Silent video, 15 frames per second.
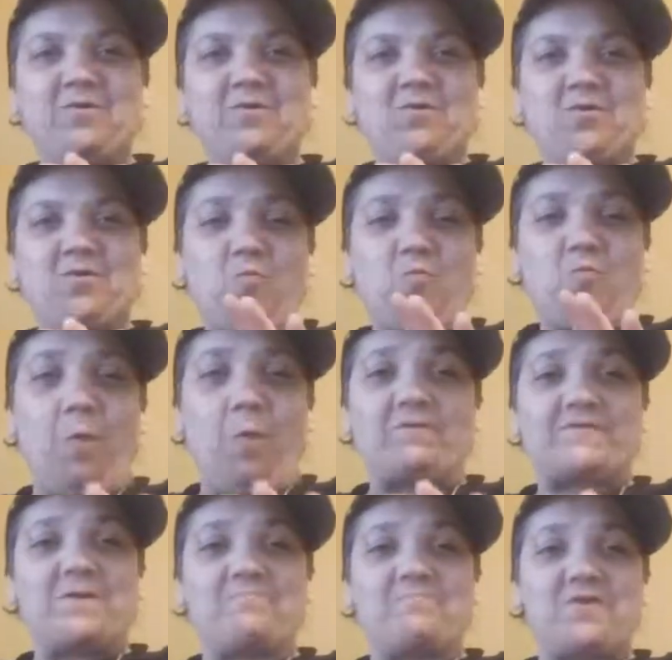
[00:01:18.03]
what was going to
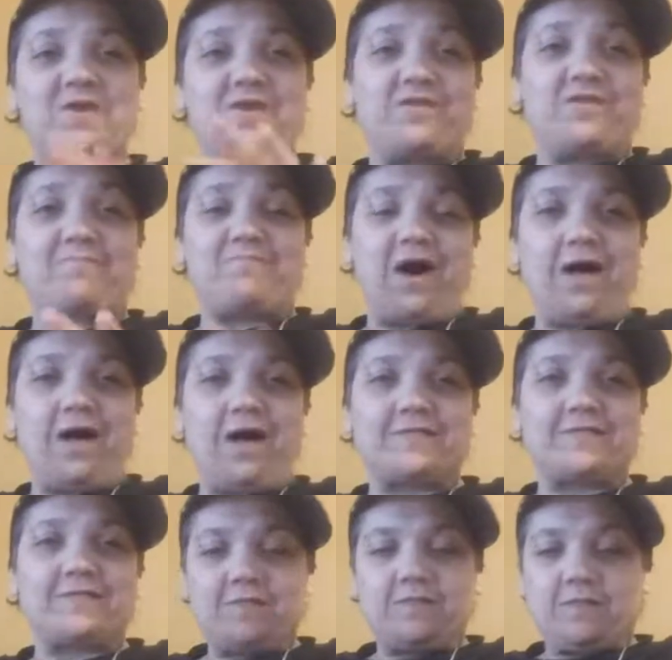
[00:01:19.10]
be in the box.
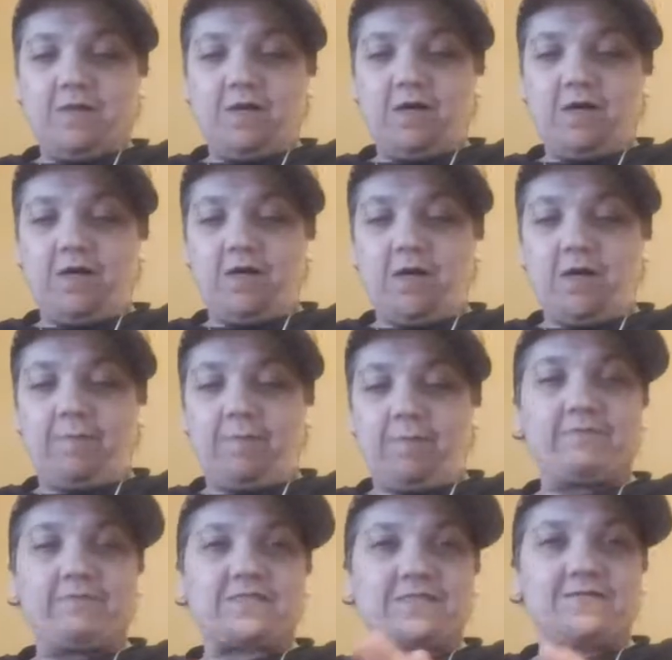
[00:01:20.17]
Um, I was
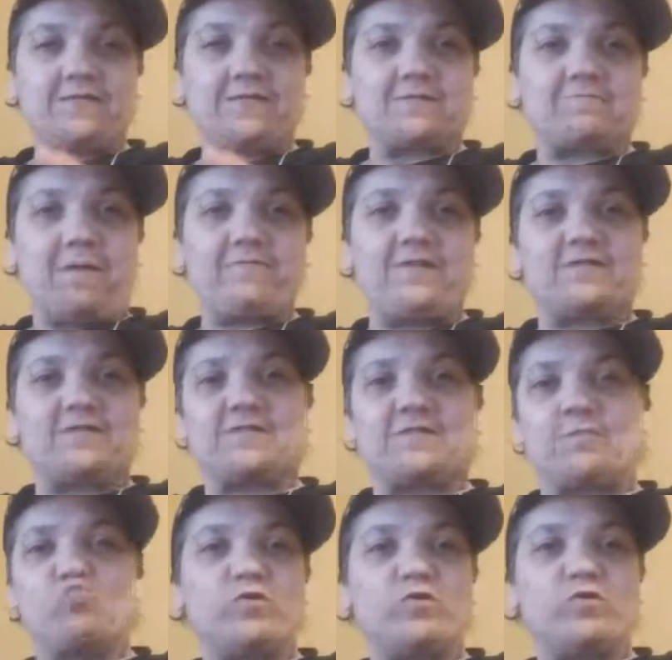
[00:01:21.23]
saying it's probably like some
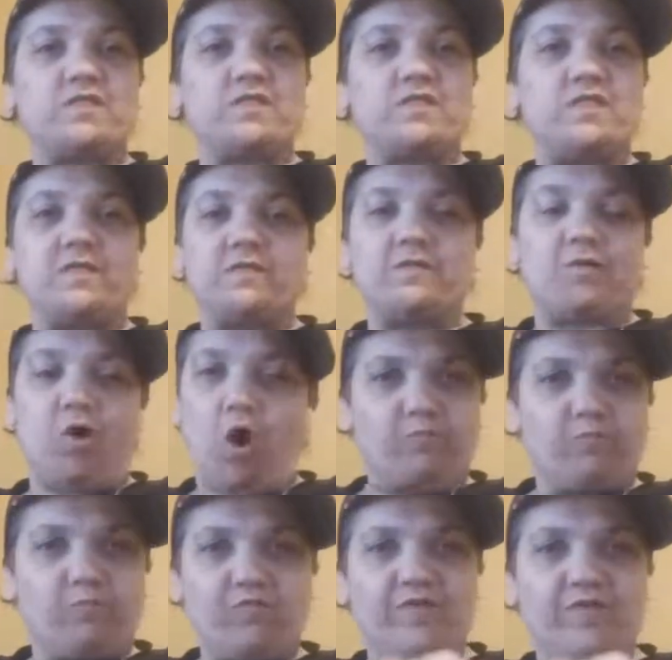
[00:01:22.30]
woodsy horror
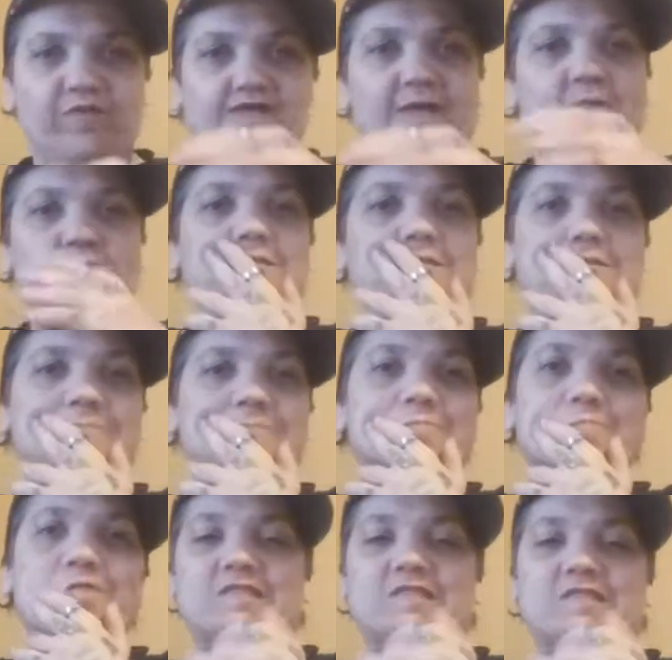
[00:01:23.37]
movie, like with with
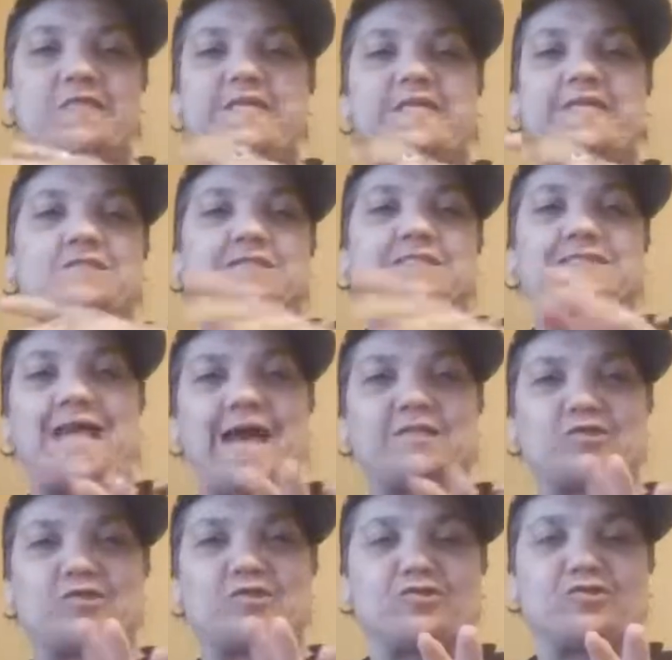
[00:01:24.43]
teen
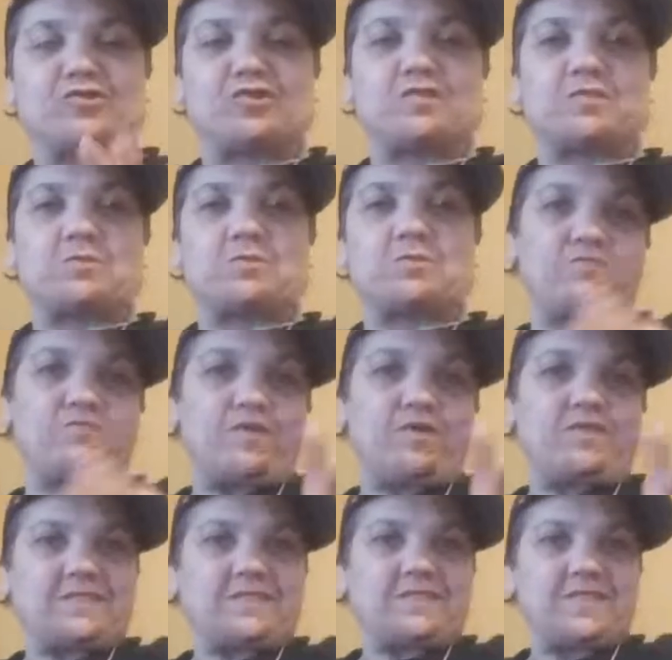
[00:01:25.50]
slashers and stuff, you know, like
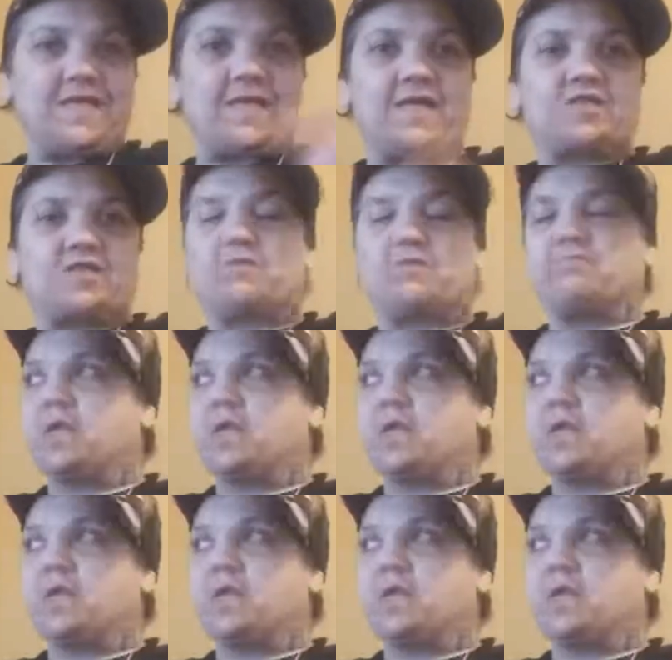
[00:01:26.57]
Slaycation. But